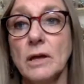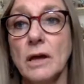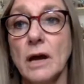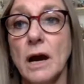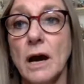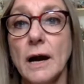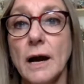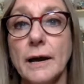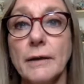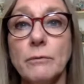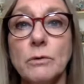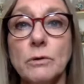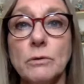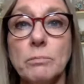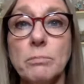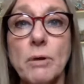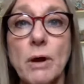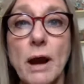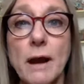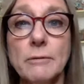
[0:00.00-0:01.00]
I will
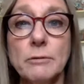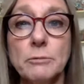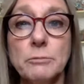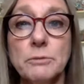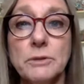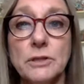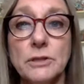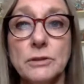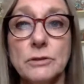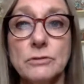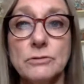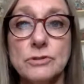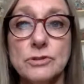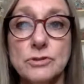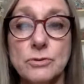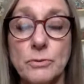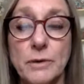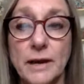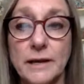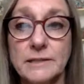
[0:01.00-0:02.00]
probably use
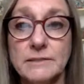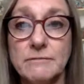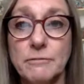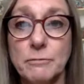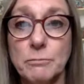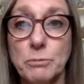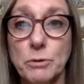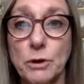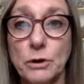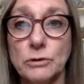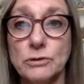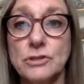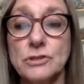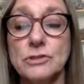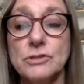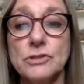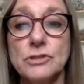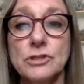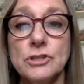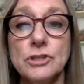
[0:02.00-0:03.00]
directive
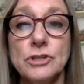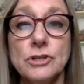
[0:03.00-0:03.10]
approaches